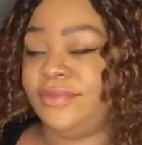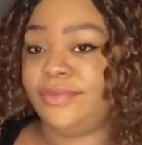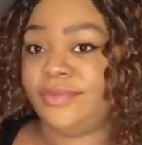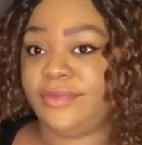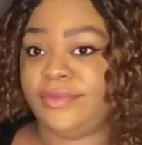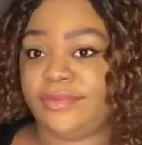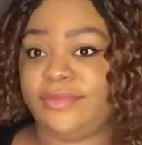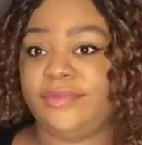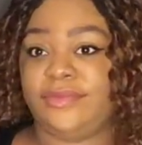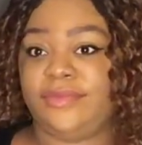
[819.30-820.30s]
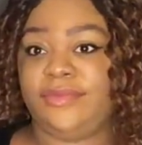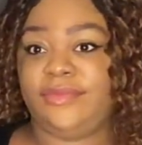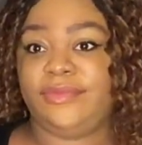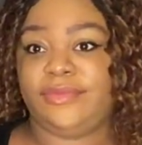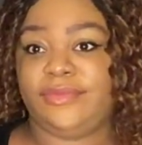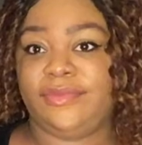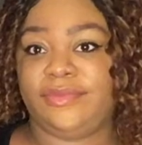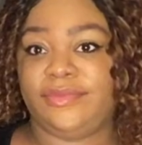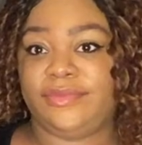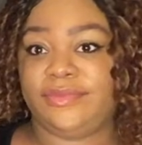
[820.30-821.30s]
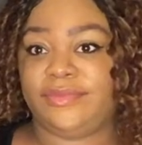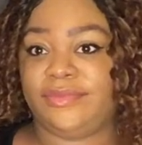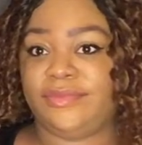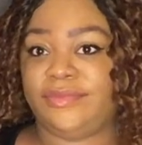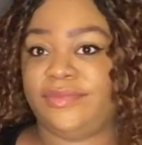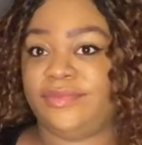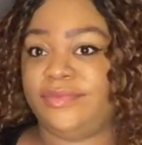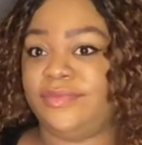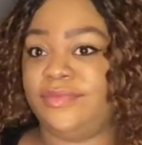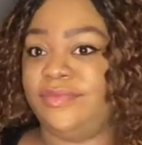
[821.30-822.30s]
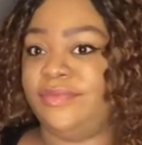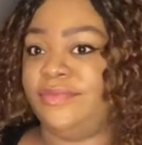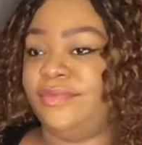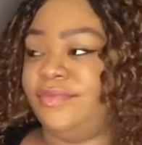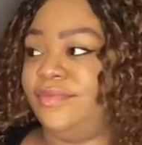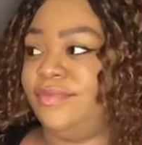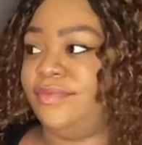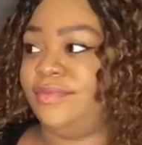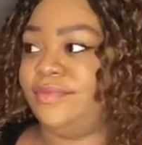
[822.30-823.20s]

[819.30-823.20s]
No words are spoken by the person on screen.